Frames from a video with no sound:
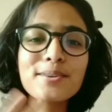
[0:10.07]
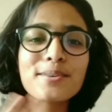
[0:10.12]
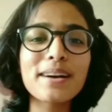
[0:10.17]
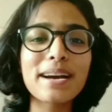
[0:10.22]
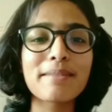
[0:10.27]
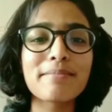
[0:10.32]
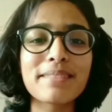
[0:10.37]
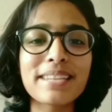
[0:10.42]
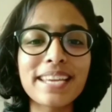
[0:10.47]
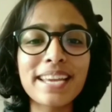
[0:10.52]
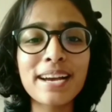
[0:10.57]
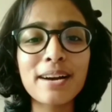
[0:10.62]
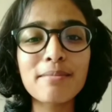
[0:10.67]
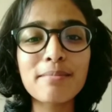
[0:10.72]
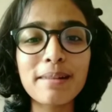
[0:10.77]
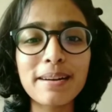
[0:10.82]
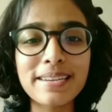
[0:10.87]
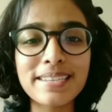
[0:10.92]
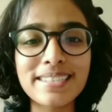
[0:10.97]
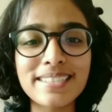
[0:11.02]
I'm Neha
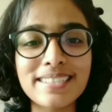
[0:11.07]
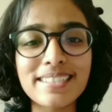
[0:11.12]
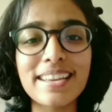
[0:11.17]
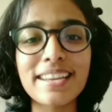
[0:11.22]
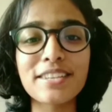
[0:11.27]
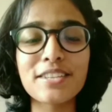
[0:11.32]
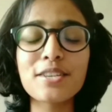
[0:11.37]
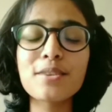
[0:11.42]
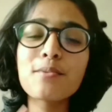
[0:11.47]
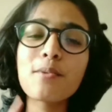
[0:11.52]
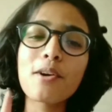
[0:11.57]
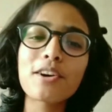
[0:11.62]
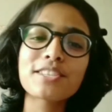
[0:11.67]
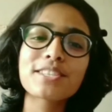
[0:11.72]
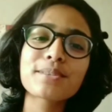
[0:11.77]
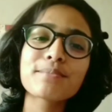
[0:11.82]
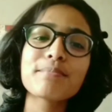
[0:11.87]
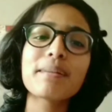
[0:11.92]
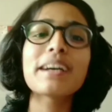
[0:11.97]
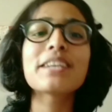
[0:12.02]
Patil and you're
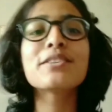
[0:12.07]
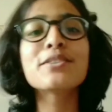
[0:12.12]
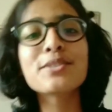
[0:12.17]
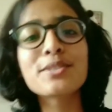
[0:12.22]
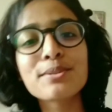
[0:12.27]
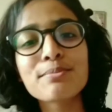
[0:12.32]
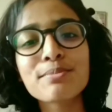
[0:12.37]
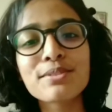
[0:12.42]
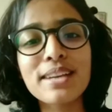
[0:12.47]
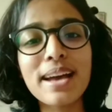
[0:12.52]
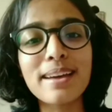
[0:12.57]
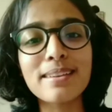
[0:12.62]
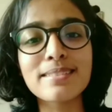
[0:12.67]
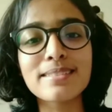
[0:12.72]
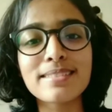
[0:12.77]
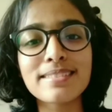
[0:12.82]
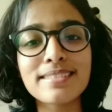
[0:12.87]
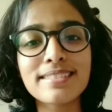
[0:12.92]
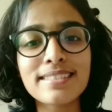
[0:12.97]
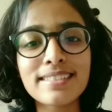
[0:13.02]
watching my YouTube channel.